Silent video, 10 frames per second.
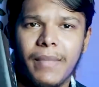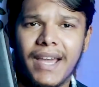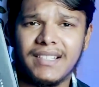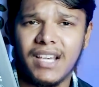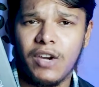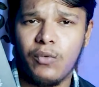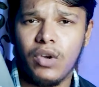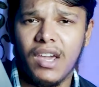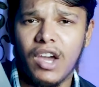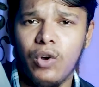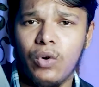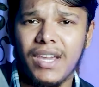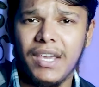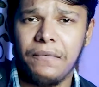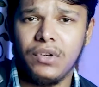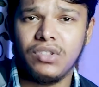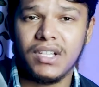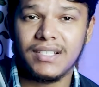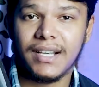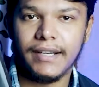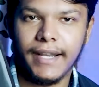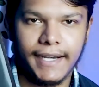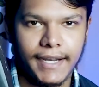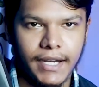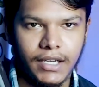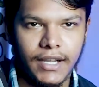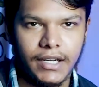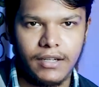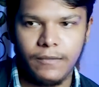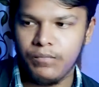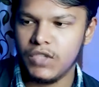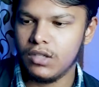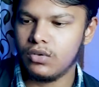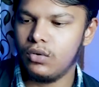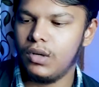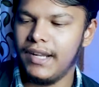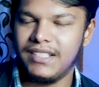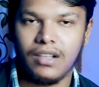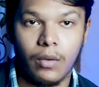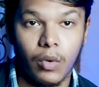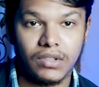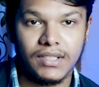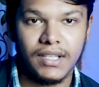backside we have key features and net content. So let's unbox